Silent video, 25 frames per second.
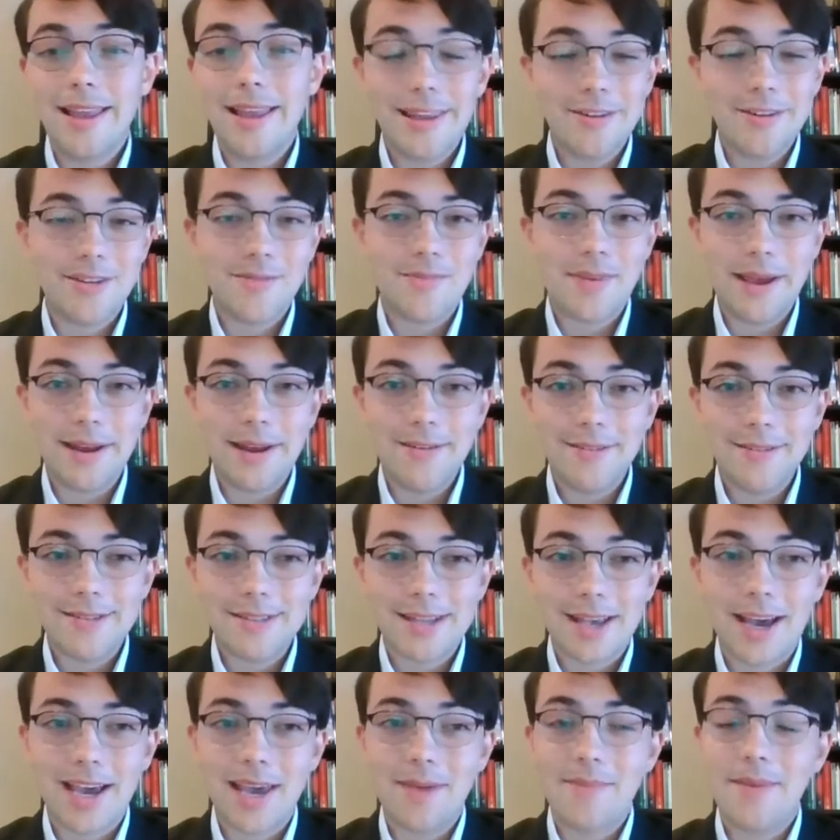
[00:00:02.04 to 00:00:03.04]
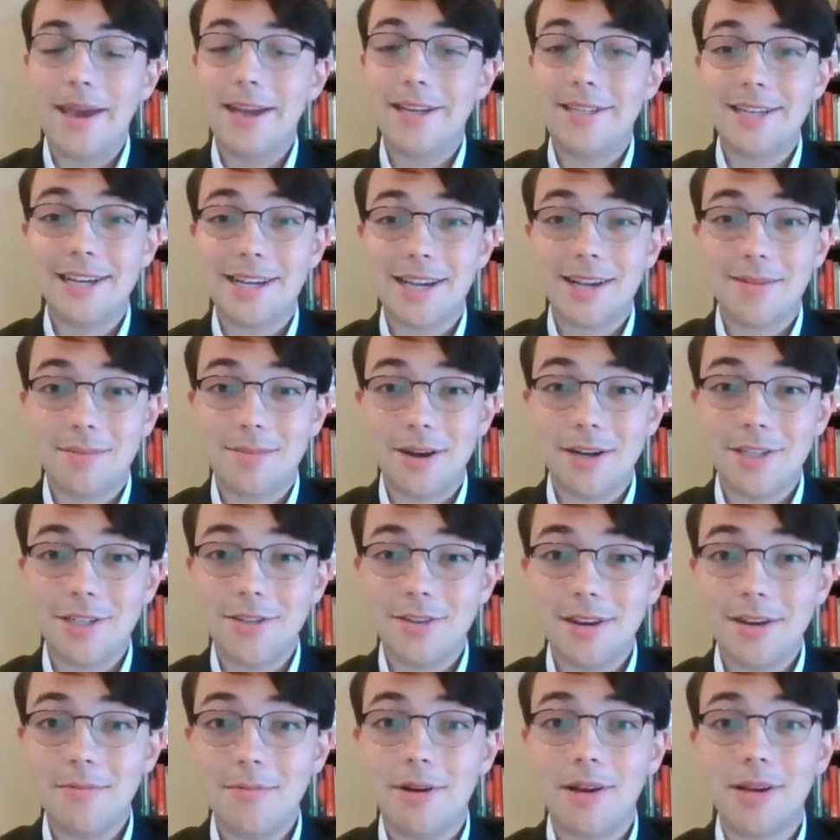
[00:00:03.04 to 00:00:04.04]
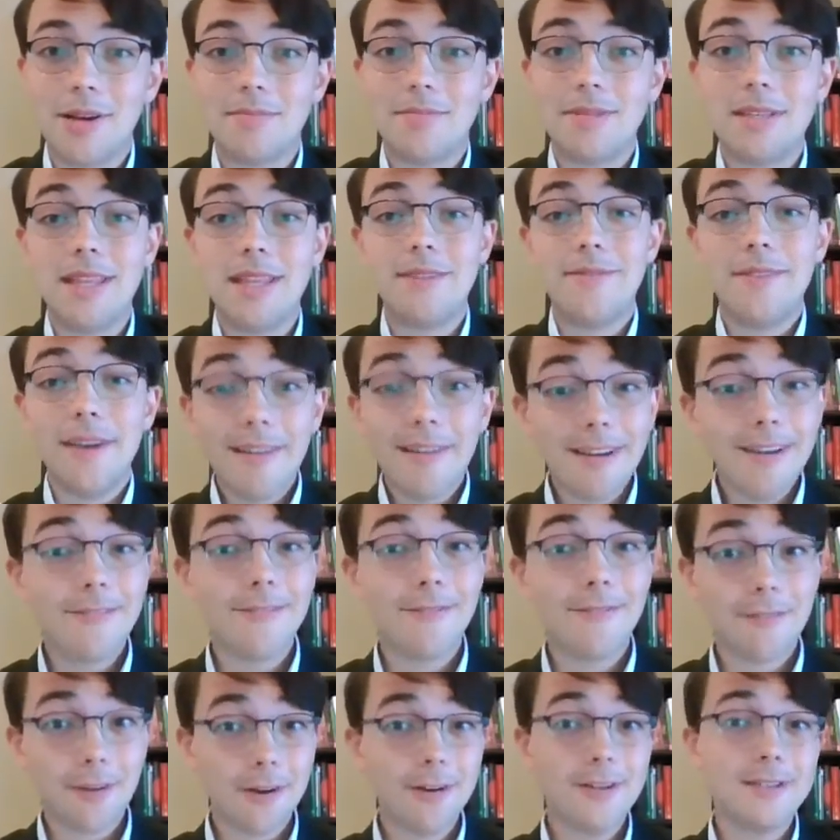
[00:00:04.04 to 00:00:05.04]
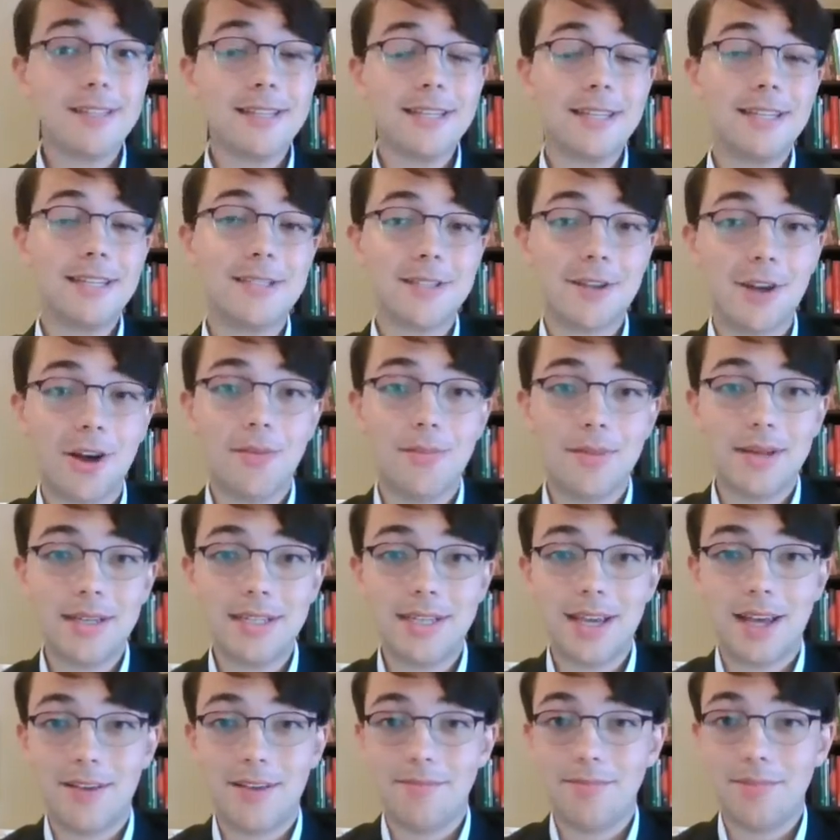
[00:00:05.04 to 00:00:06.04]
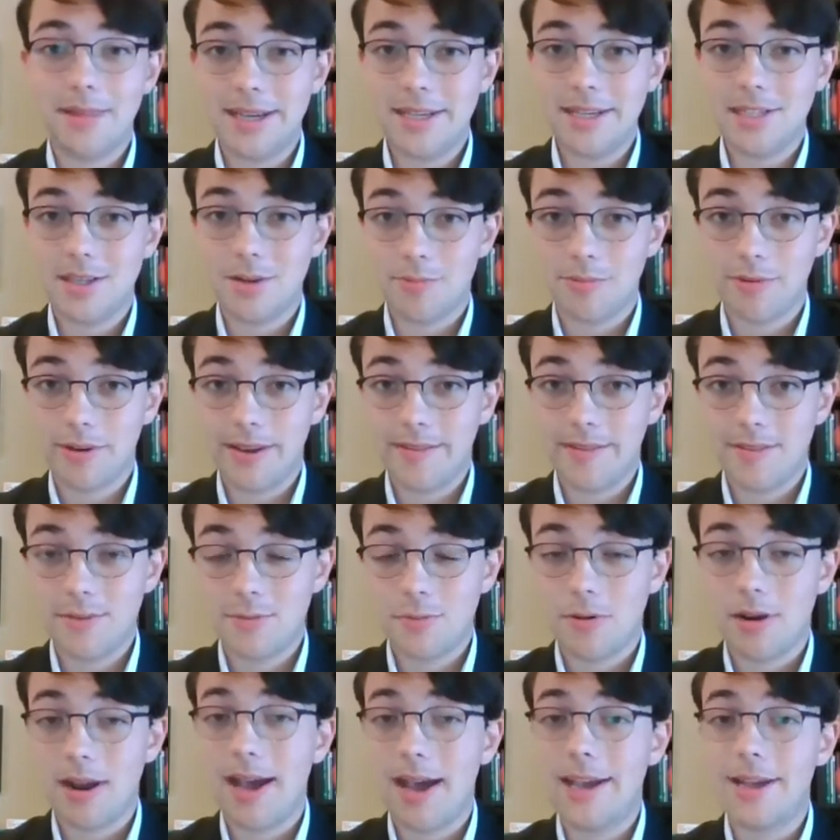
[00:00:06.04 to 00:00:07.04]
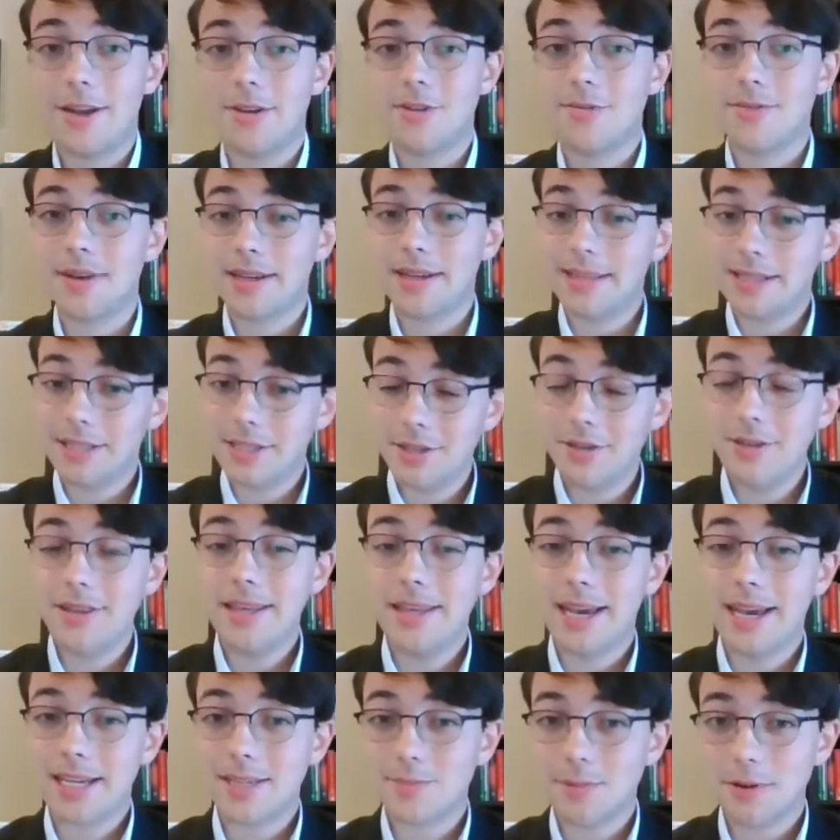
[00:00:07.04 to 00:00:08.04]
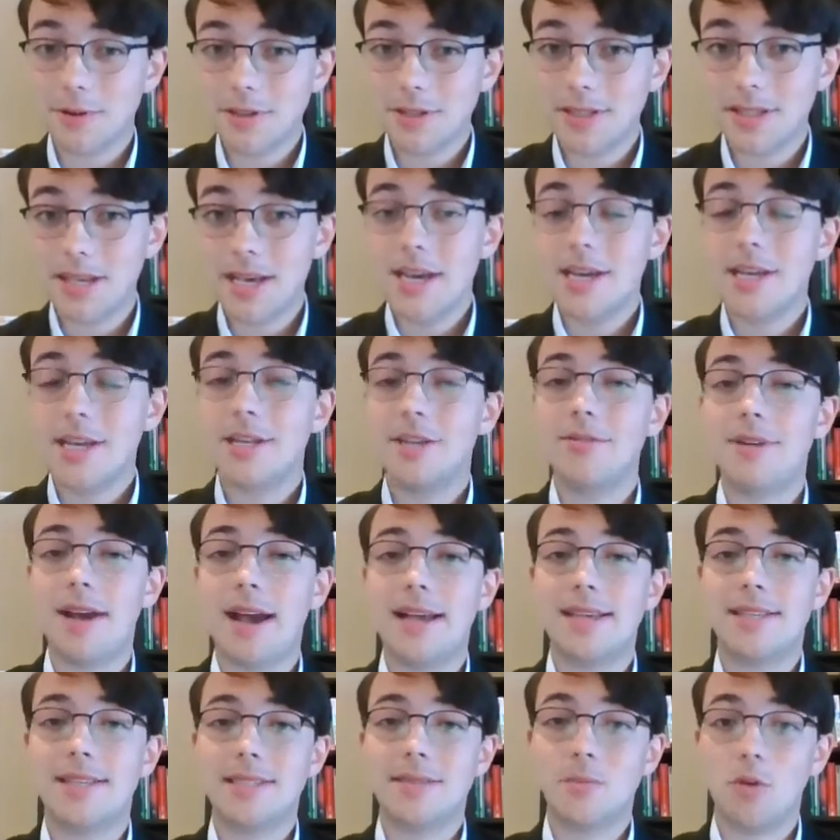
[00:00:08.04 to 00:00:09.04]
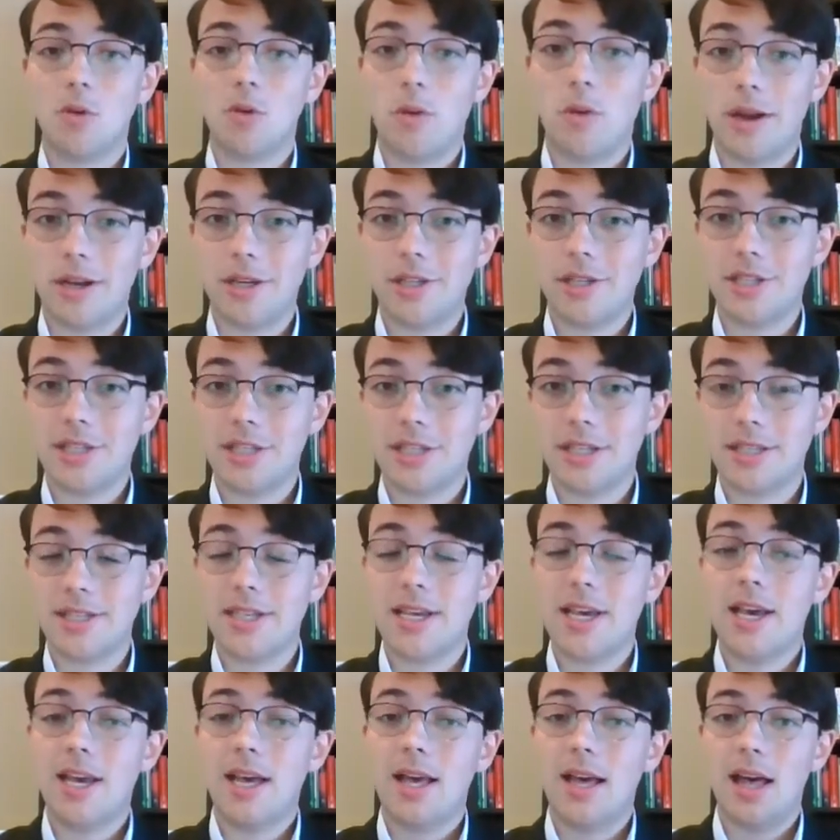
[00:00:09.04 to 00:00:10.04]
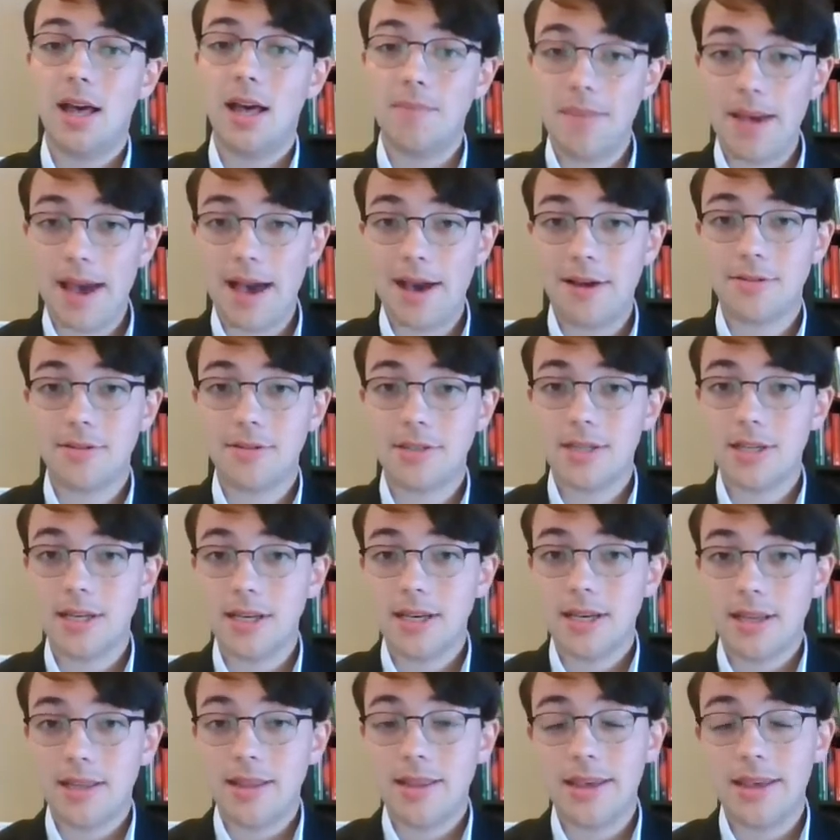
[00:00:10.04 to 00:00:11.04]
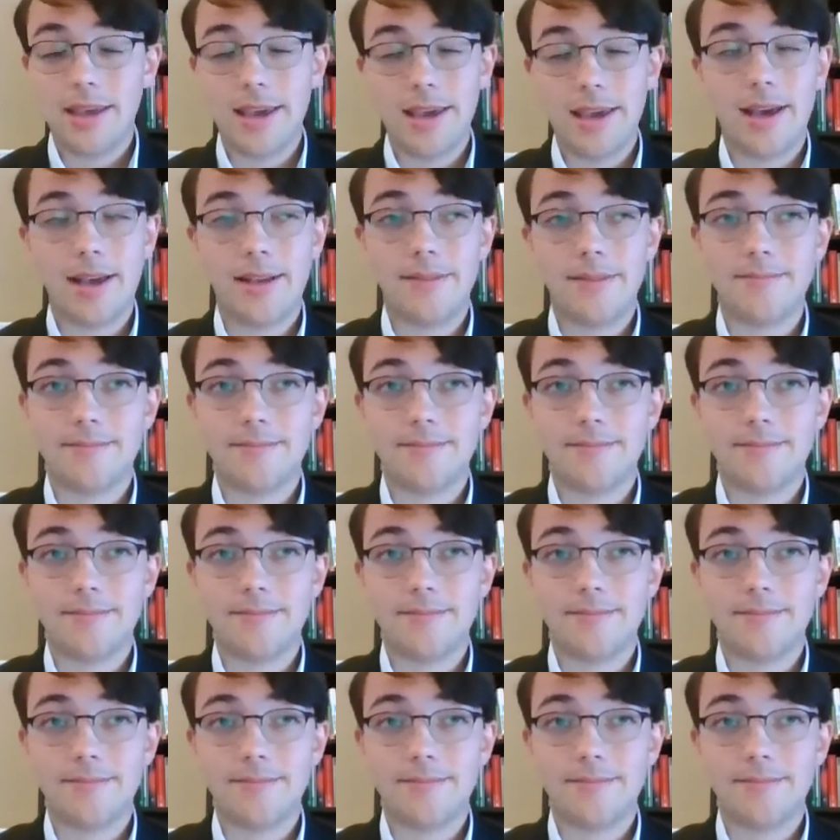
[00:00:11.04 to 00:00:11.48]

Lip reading: Hello, debaters. I am AJ Camacho, and welcome to the very first installment of Blazer Briefs, where I go directly to the experts to ask them questions about the